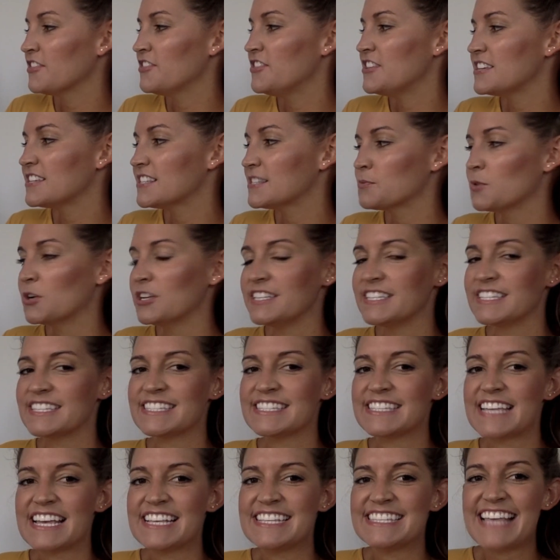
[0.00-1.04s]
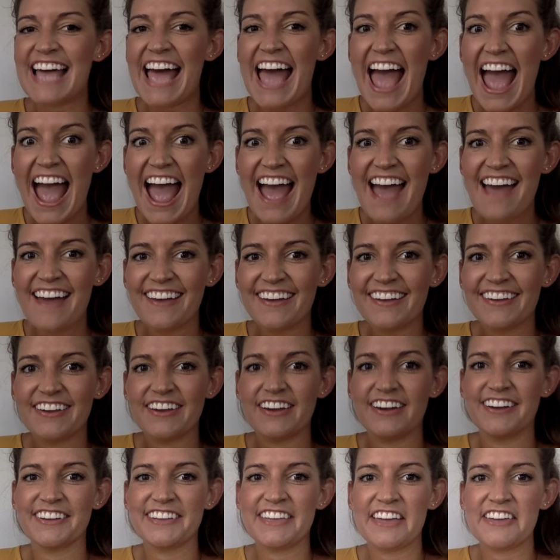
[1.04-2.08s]
This one says, ah,
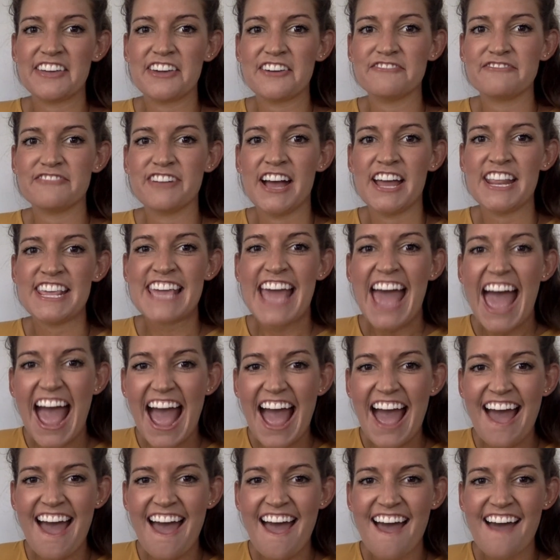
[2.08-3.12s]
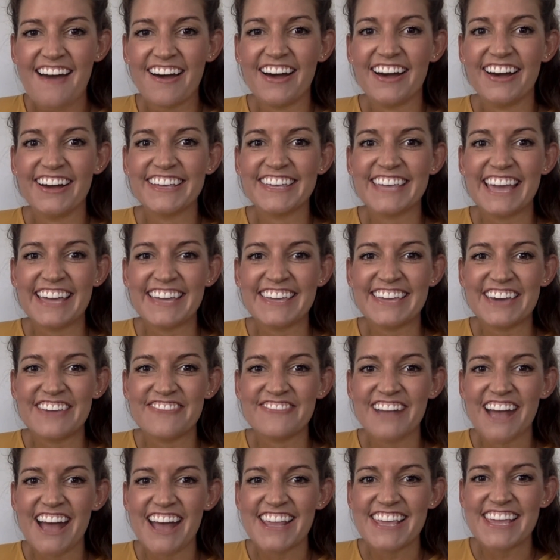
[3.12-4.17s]
again, get ready, ah, again, get
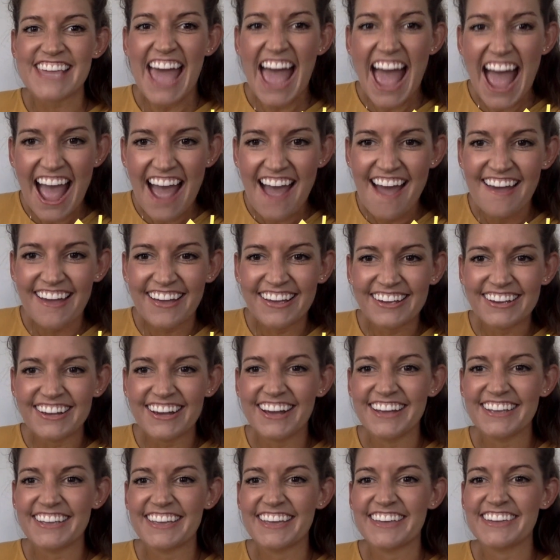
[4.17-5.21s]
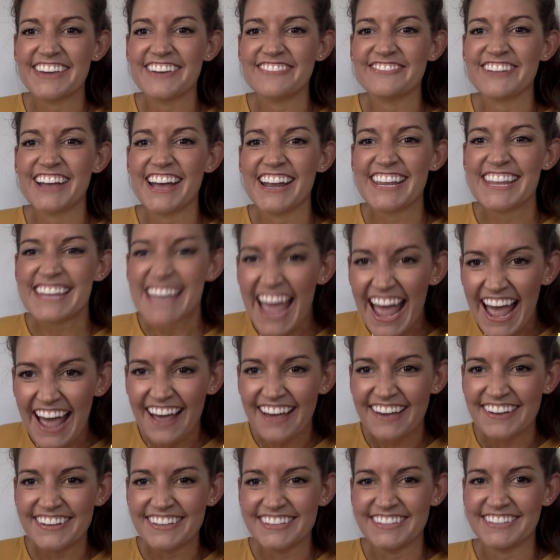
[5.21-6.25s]
ready, ah, again, get ready,
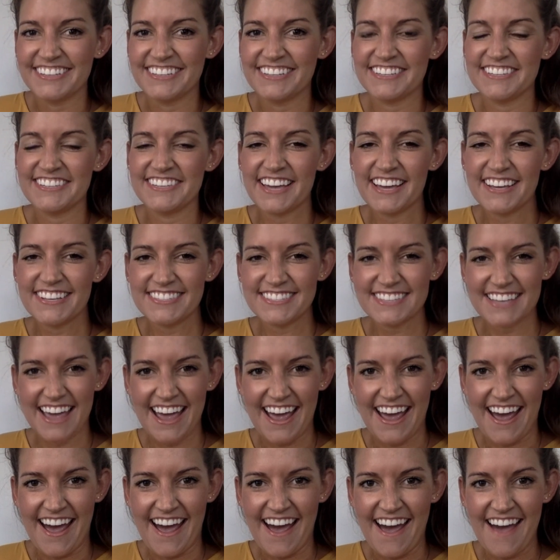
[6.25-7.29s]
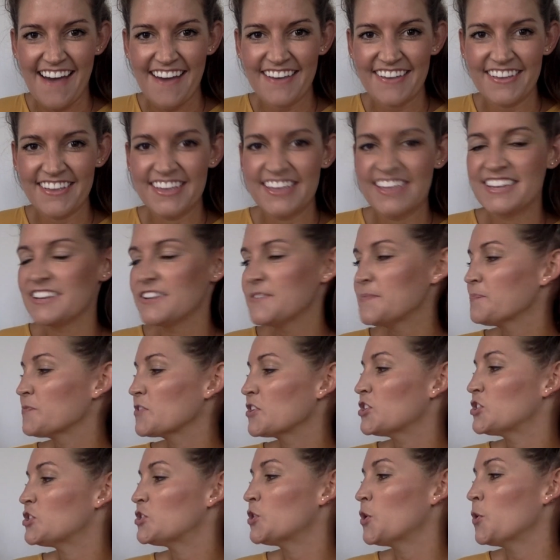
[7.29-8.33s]
ah, yes, ah.
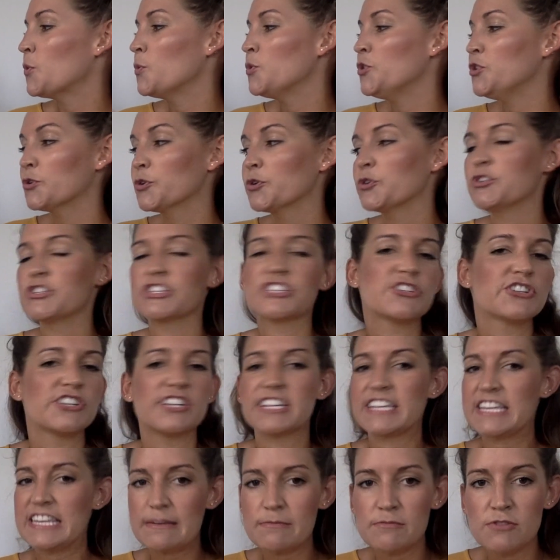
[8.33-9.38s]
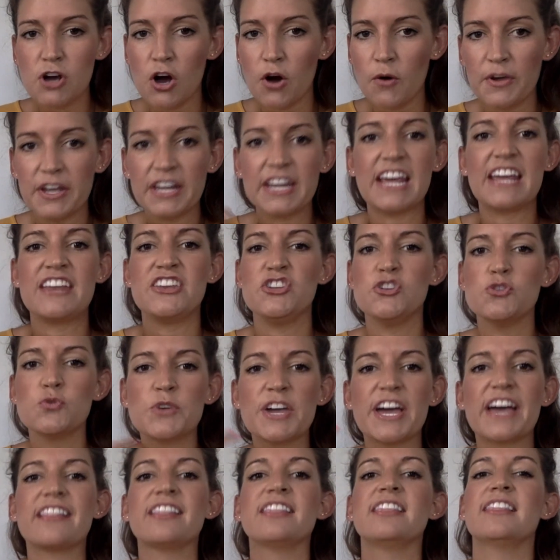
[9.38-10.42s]
So you're just going to keep going and you
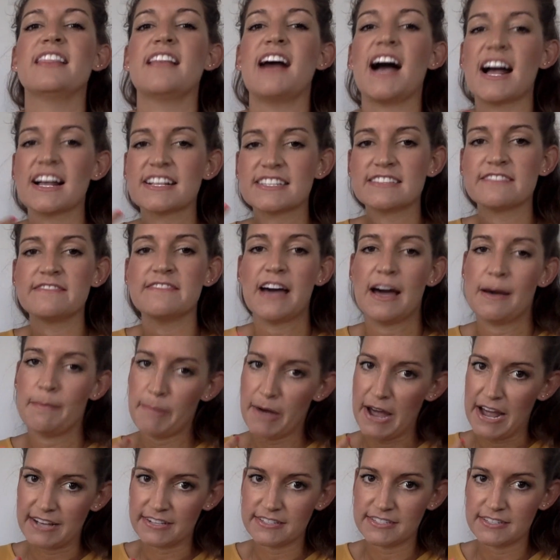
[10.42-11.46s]
get lots of at-bats.